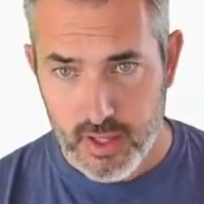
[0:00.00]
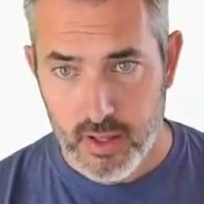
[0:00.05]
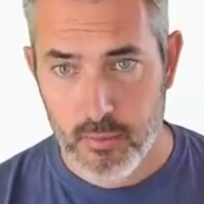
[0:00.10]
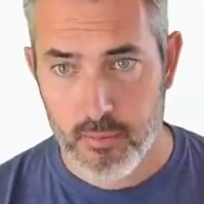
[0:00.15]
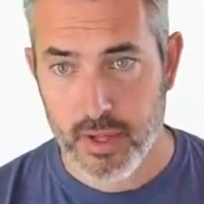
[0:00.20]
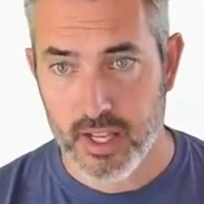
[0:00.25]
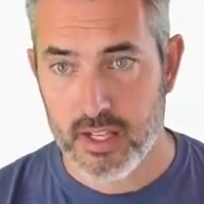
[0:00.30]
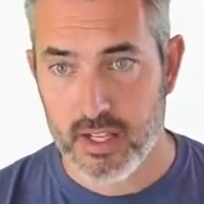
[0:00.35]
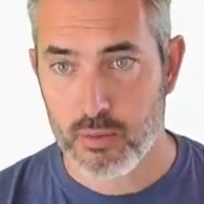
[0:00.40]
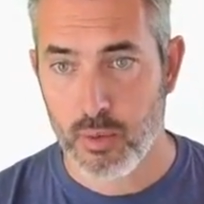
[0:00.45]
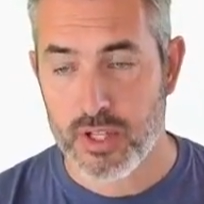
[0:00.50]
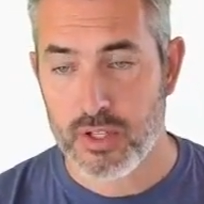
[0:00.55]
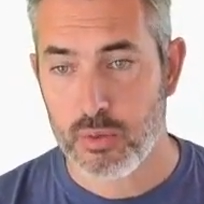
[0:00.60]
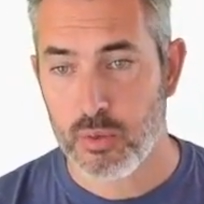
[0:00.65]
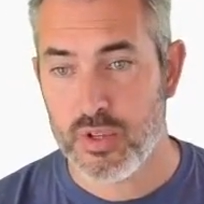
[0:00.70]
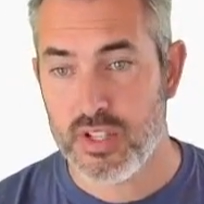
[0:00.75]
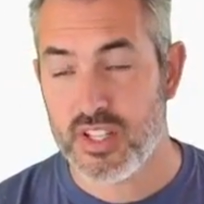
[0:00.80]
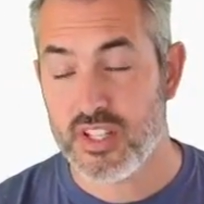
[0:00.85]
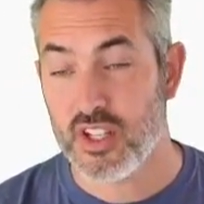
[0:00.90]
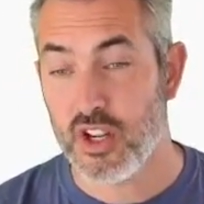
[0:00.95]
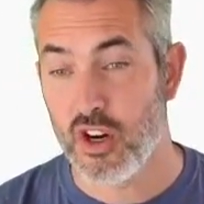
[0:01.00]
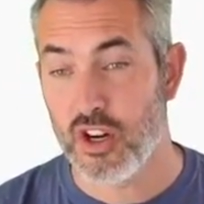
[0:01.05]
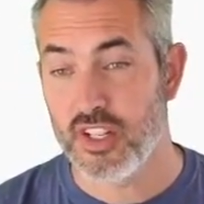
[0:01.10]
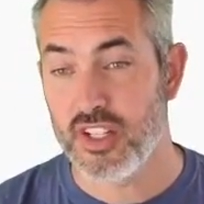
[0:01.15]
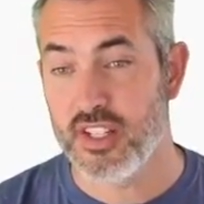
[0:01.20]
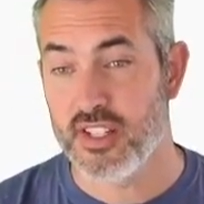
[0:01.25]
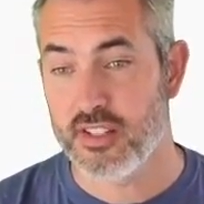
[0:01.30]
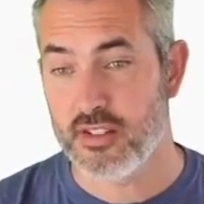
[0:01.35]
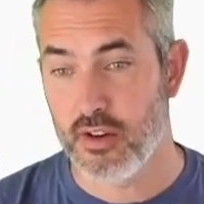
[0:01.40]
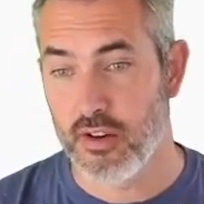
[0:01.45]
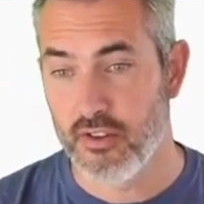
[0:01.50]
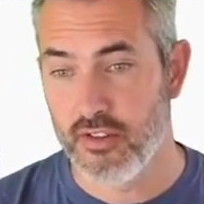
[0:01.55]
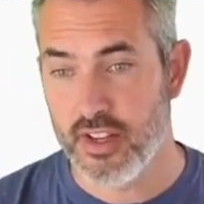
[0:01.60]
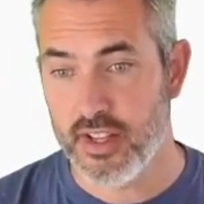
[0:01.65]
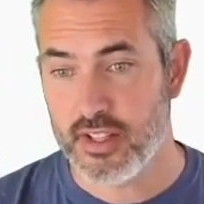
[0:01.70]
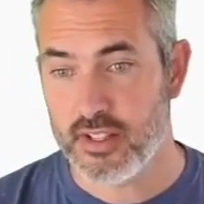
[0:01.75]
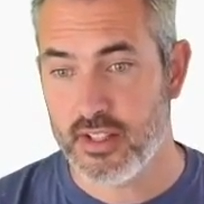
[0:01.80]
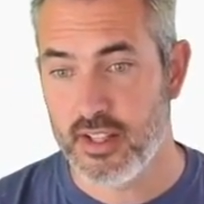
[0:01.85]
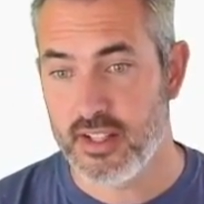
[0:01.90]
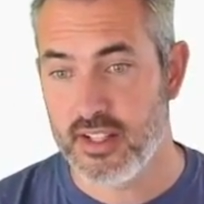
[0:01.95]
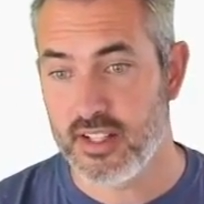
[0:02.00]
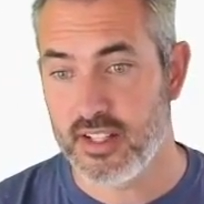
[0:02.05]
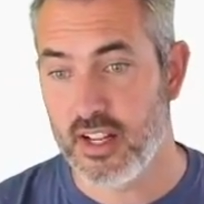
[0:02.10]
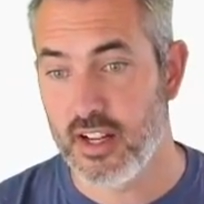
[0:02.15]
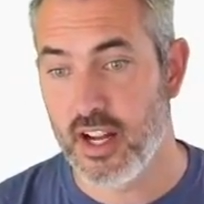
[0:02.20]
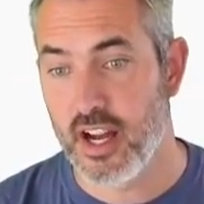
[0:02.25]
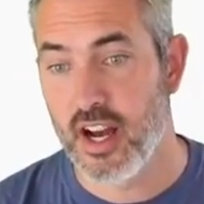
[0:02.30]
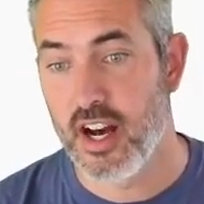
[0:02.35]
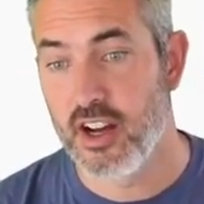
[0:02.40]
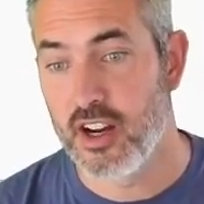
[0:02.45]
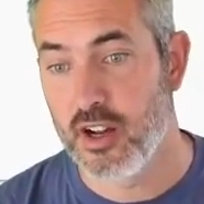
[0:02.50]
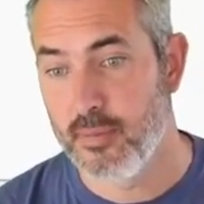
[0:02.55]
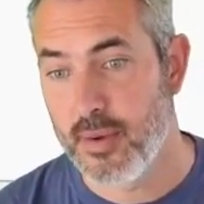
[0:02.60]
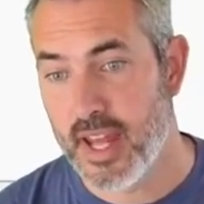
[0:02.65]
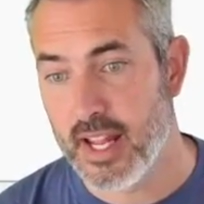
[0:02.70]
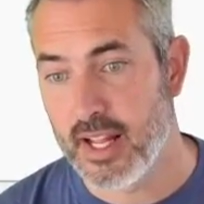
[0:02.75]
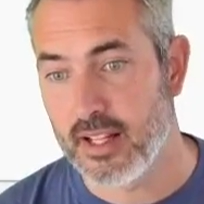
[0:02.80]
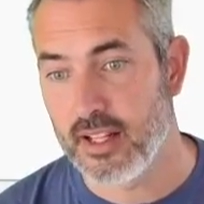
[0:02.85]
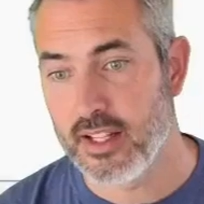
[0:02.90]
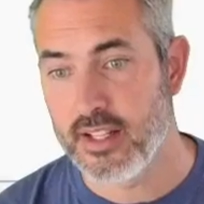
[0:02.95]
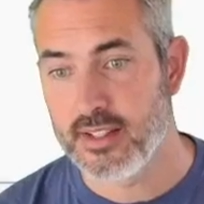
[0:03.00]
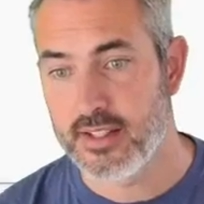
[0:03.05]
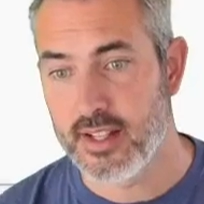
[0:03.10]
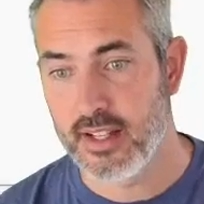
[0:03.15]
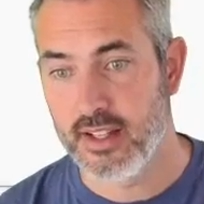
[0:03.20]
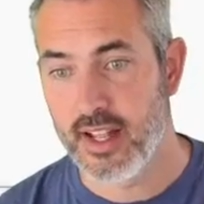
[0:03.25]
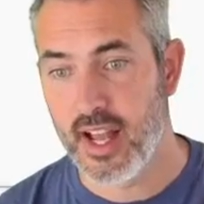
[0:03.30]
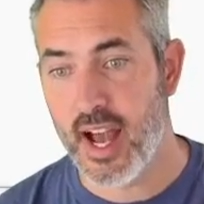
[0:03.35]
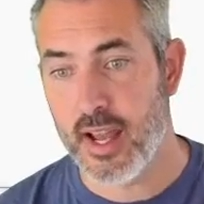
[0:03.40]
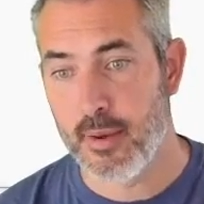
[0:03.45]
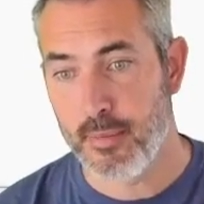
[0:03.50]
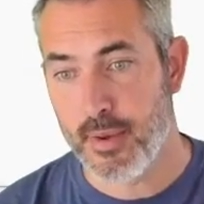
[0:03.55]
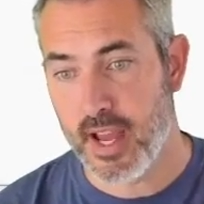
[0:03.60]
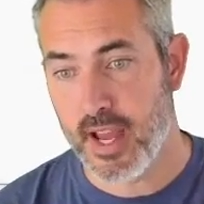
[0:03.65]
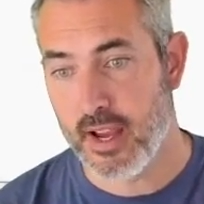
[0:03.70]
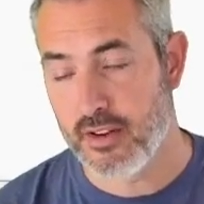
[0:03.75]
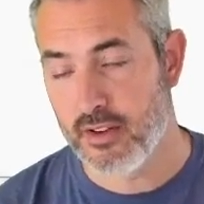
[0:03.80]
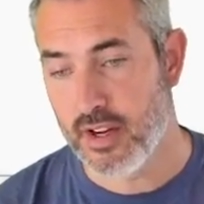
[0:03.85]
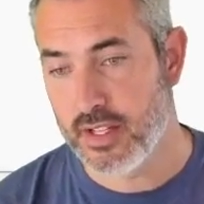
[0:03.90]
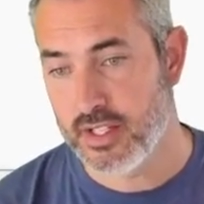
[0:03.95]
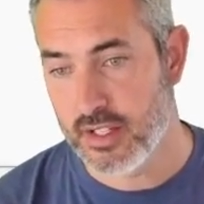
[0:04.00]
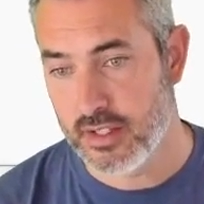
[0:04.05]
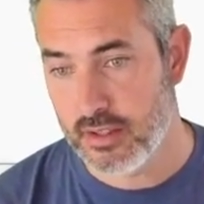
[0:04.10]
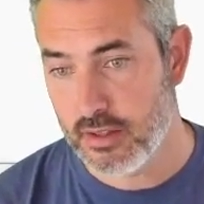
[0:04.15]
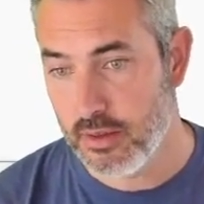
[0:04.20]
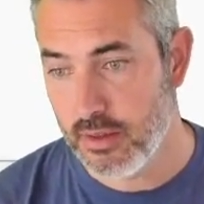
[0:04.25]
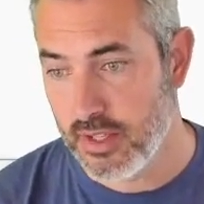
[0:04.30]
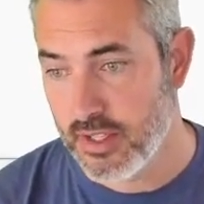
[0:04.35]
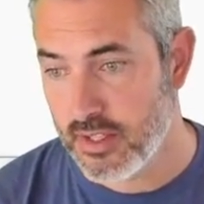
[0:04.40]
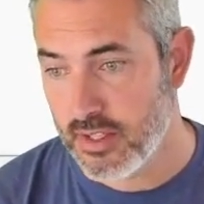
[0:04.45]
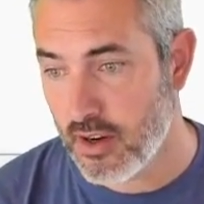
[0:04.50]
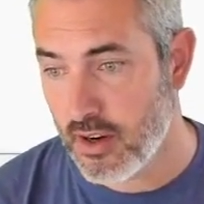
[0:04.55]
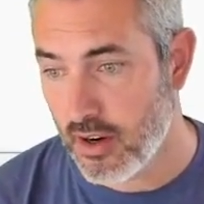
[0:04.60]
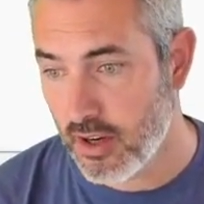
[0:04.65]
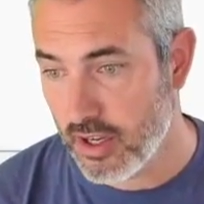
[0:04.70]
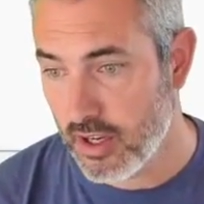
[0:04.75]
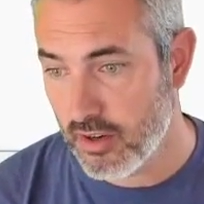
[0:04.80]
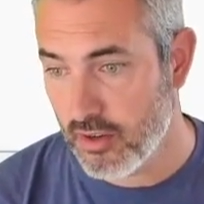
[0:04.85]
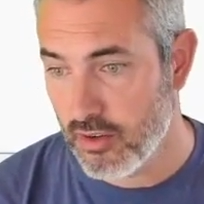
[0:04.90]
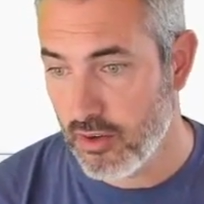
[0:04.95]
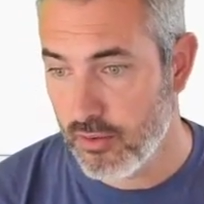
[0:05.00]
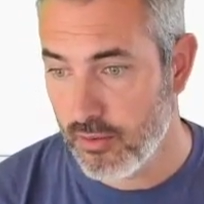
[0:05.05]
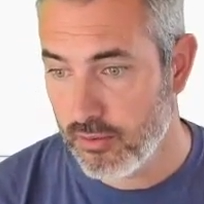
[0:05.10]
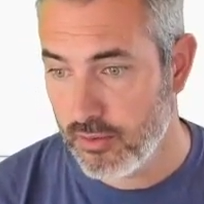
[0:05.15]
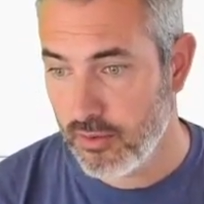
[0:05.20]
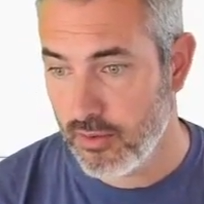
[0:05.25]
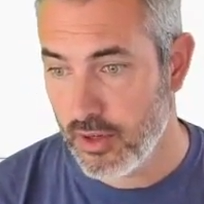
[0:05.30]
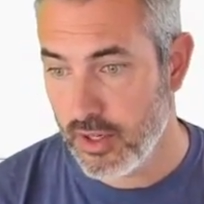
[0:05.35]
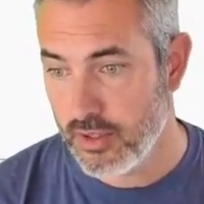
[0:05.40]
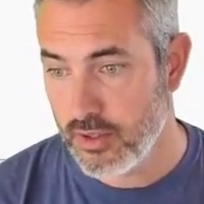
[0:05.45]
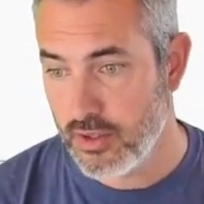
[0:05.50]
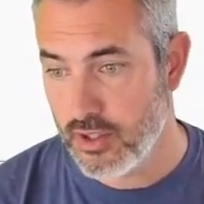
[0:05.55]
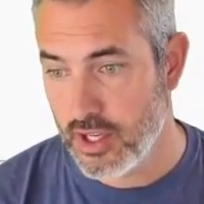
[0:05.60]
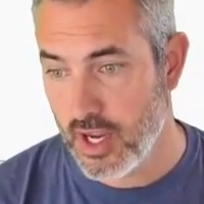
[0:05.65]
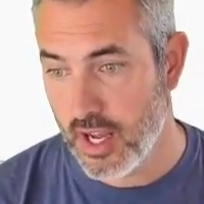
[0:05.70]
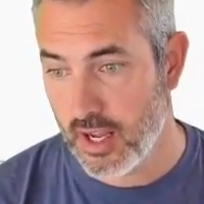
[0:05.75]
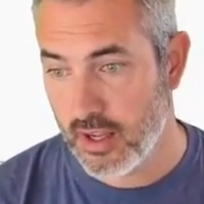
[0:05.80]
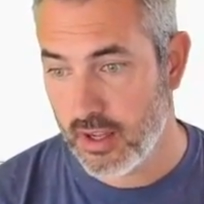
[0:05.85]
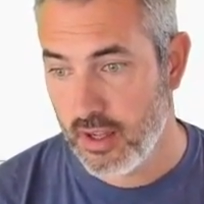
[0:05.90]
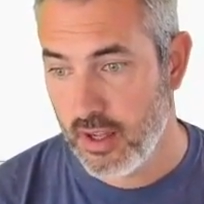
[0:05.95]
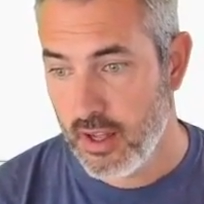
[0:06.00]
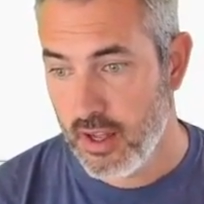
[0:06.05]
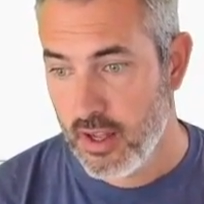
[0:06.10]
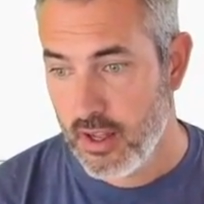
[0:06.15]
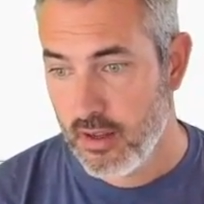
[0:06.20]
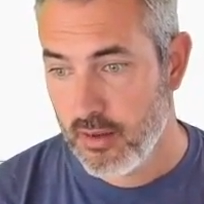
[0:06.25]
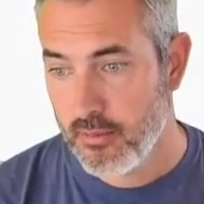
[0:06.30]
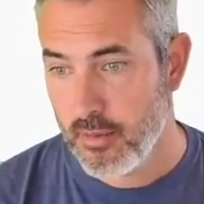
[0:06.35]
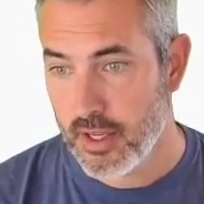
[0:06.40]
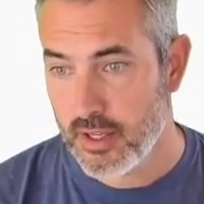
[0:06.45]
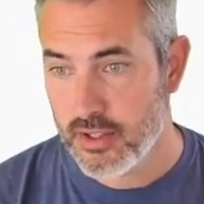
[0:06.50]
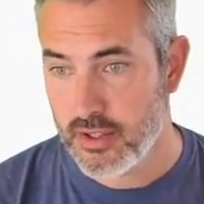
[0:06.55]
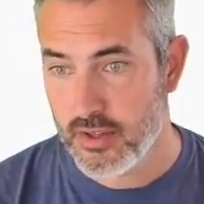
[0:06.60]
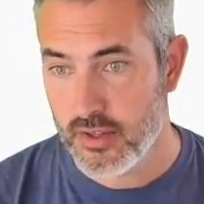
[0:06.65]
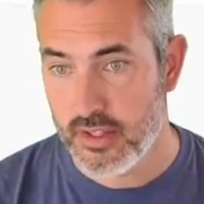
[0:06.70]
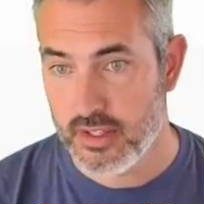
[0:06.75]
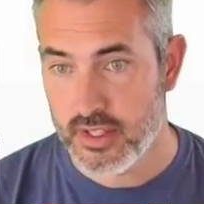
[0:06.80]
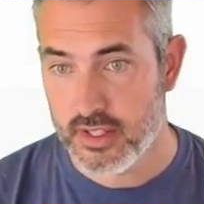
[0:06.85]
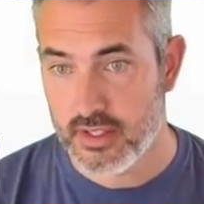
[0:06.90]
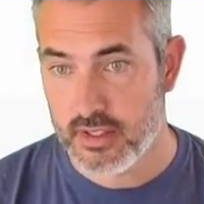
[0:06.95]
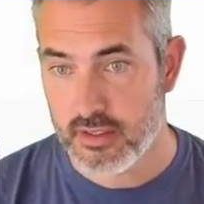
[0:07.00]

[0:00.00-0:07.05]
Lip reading: because once we start the service, it's gonna automatically send the IP addresses to this target group for it to check. Make sure this is